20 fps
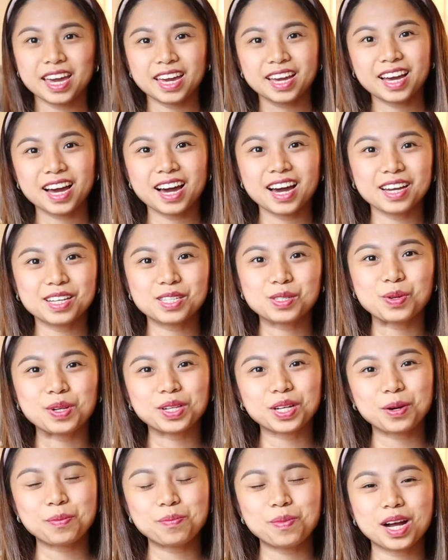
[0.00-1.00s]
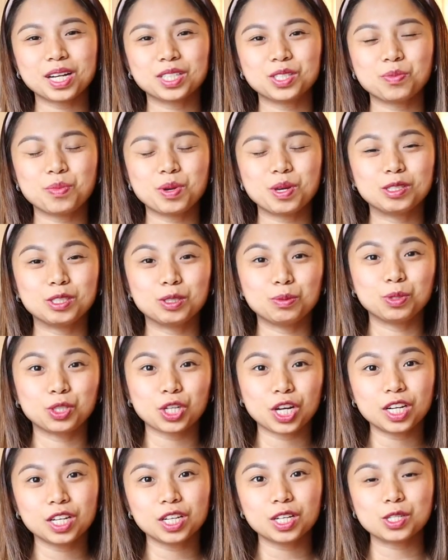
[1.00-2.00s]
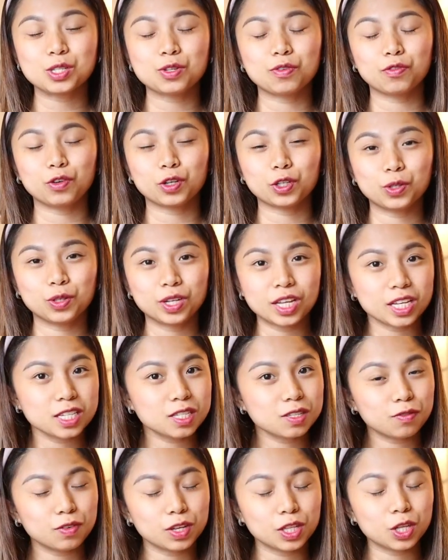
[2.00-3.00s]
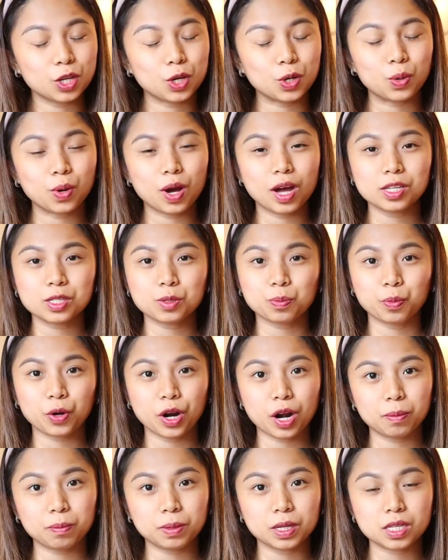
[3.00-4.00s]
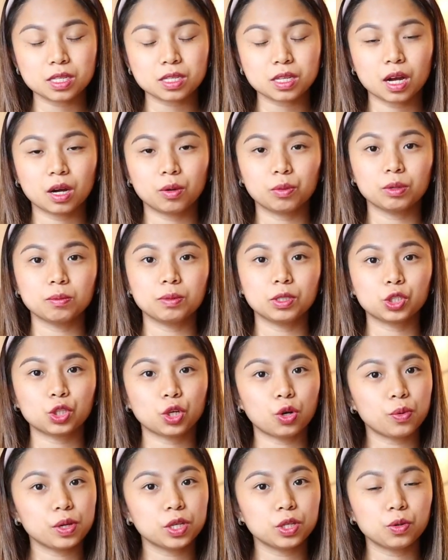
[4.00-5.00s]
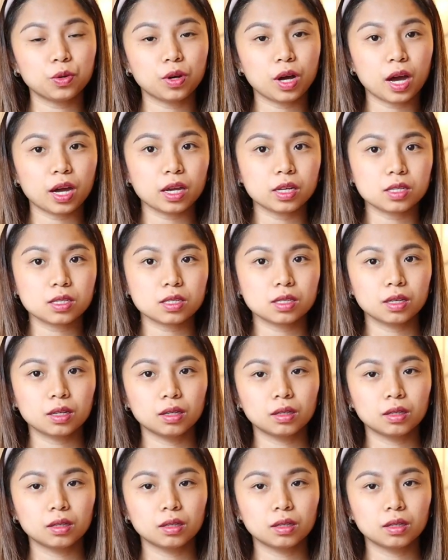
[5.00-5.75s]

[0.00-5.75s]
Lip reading: Hey guys, welcome back to my YouTube channel. So for today's video, as promised, I will be showing you guys.